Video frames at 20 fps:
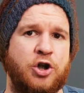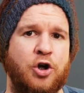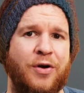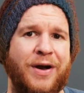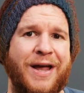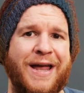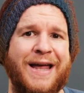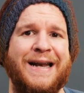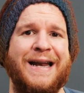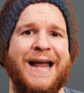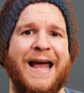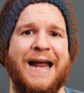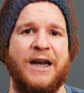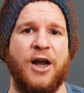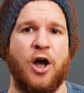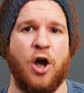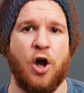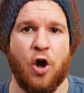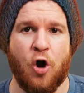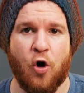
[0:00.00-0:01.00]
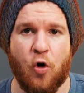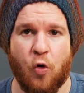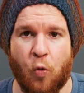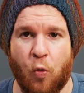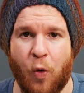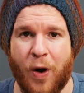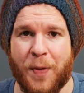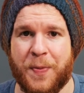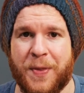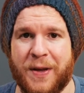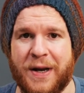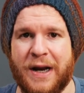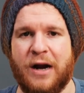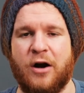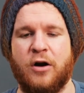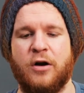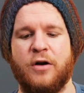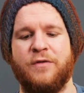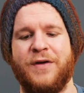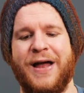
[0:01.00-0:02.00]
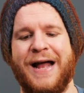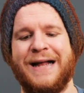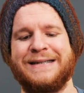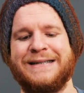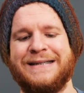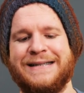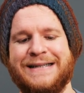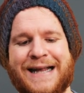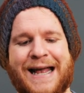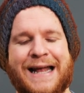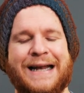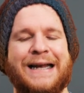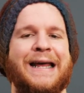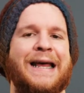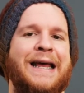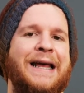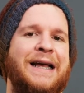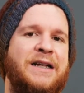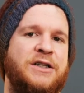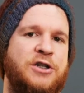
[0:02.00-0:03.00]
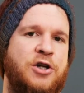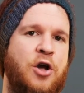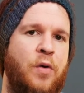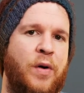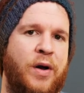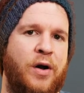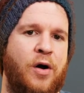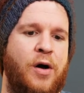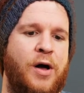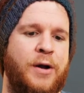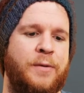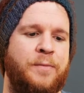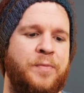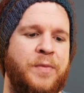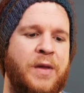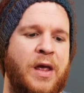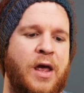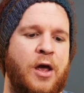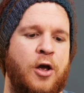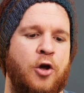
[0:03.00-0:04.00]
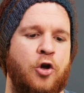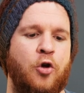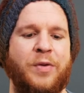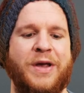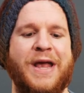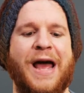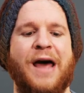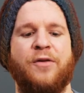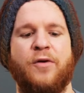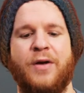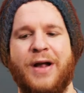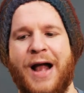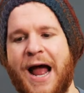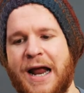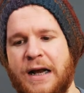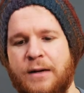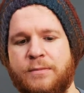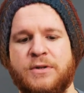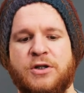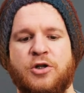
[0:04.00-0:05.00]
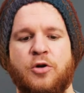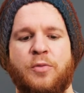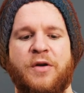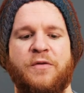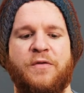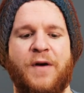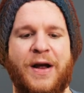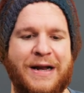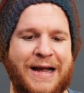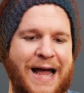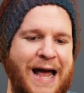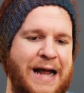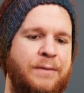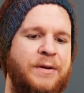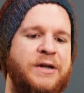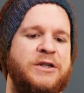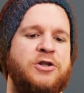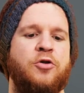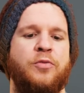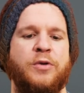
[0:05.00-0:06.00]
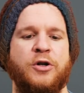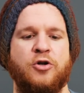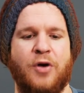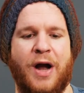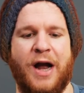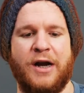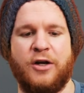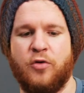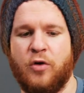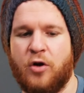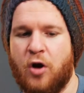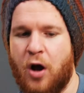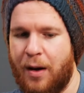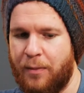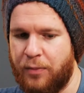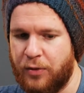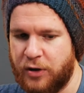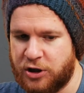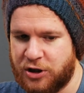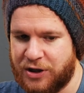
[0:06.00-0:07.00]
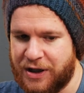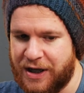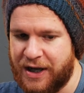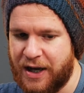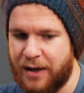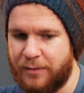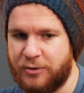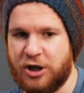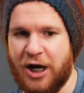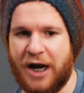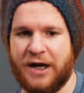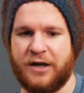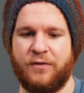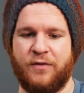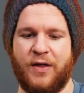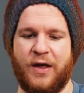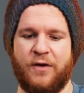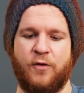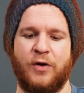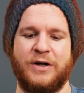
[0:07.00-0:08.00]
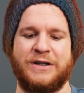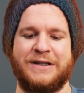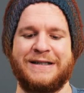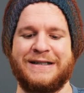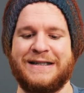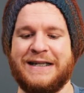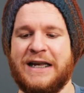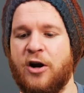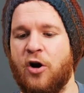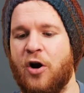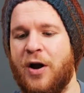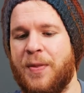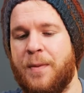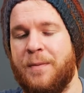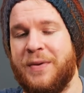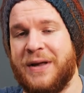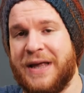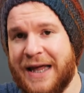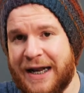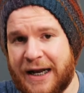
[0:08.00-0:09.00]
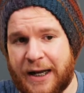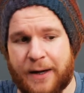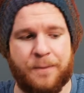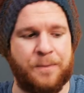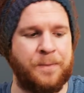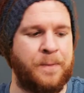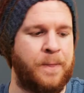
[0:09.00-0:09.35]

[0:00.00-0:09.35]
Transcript: you're in and what the narrative has said is going on. you'll be gathering items, you'll be fighting enemies, and you'll be trying to accomplish the objective. Like, for instance, here at the beginning,